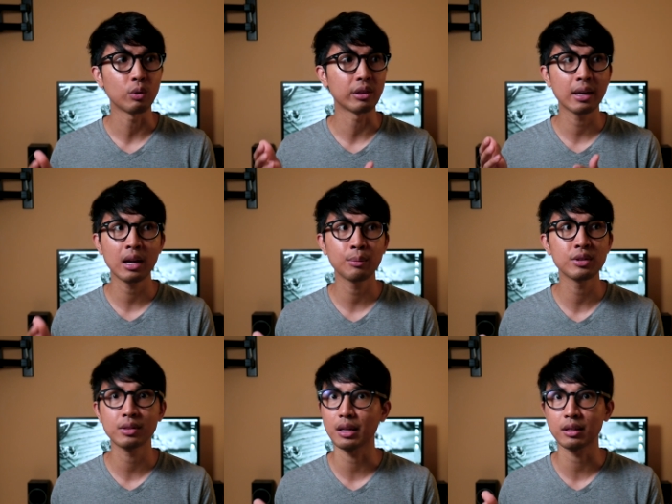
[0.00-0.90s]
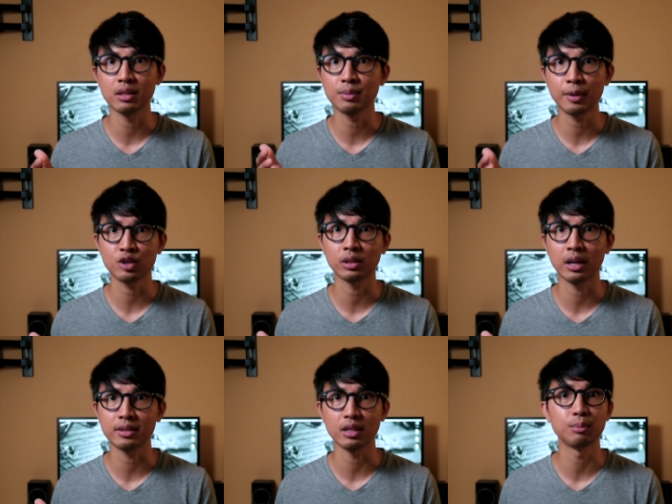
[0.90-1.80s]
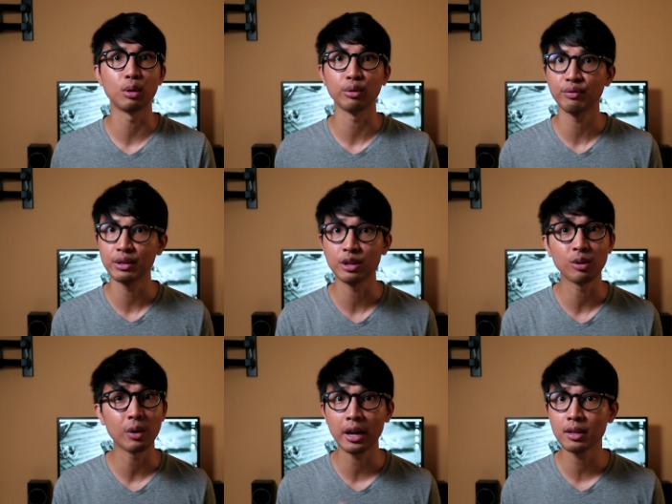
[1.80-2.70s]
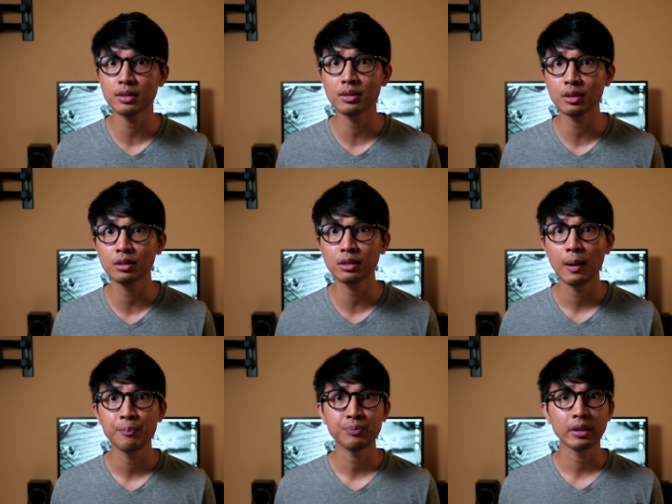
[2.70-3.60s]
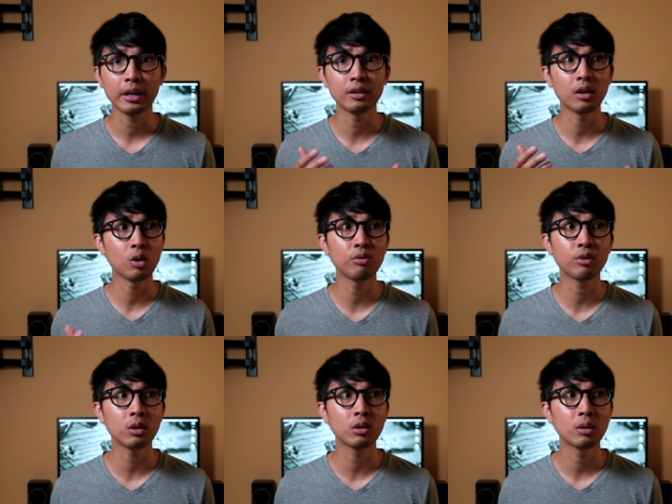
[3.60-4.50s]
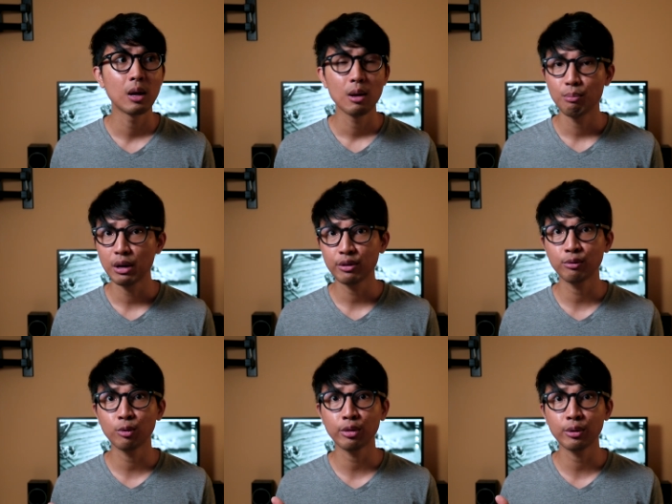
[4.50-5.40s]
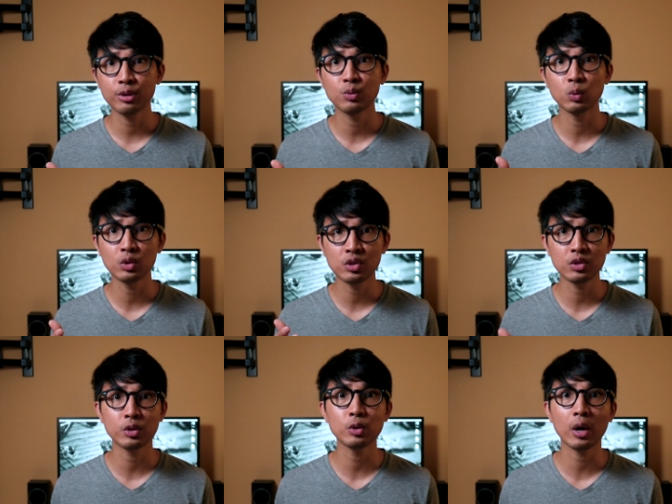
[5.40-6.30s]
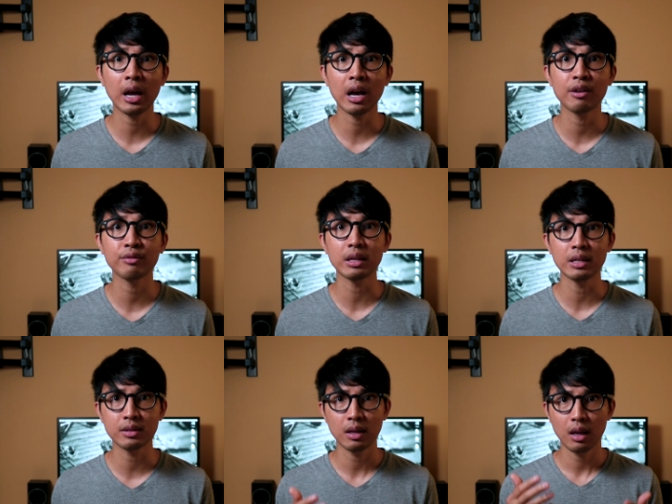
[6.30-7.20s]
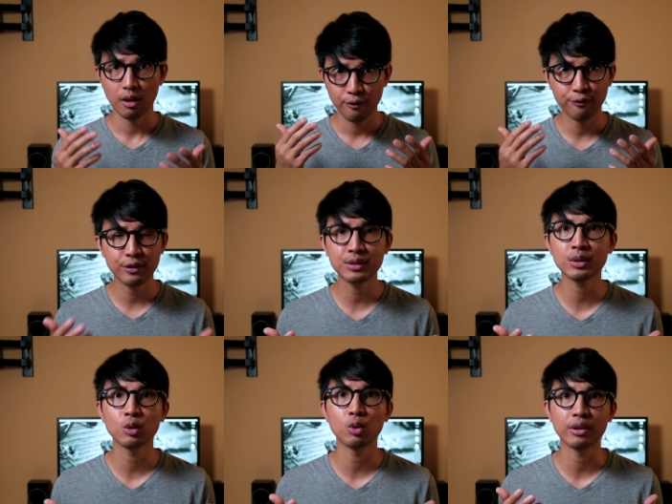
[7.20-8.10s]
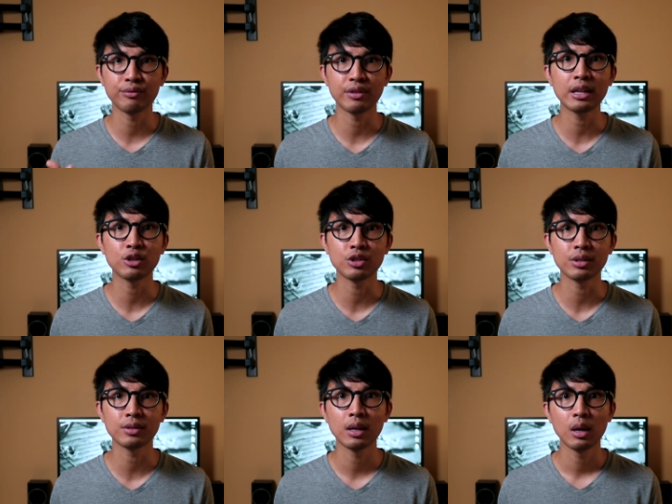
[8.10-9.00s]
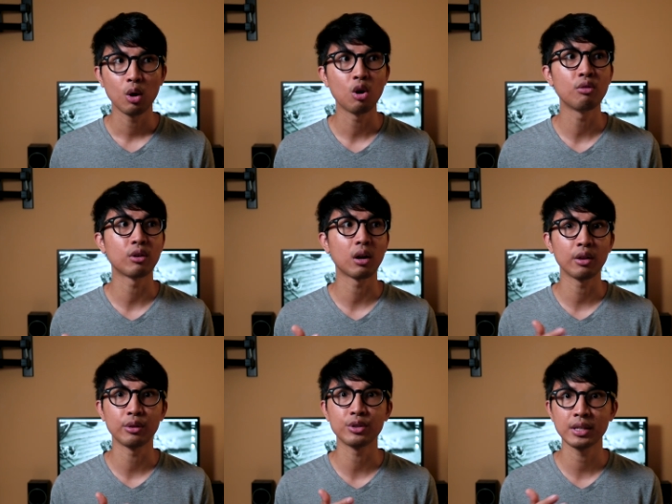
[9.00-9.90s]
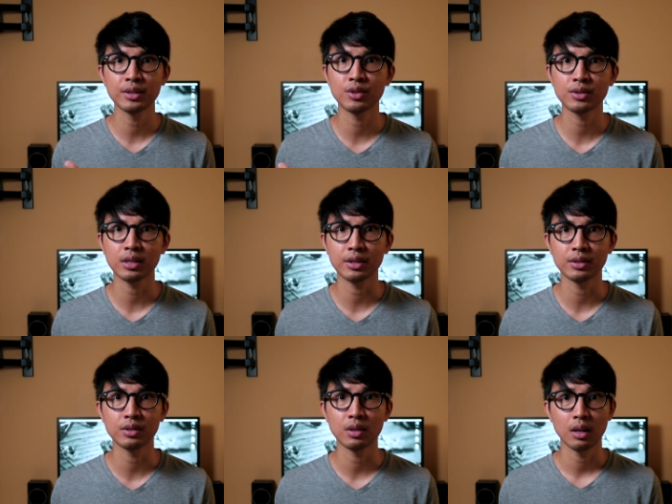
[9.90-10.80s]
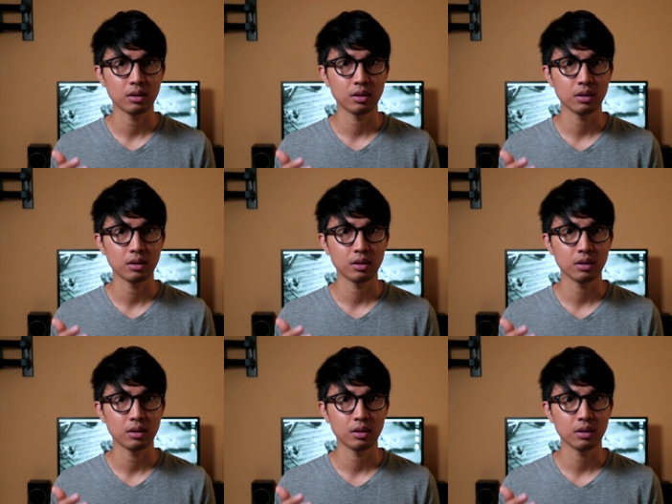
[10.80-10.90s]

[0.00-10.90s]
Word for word: with cameras that can specialize in both video and stills. And overall, Micro Four Thirds will still have its physical advantages over other sensor sizes,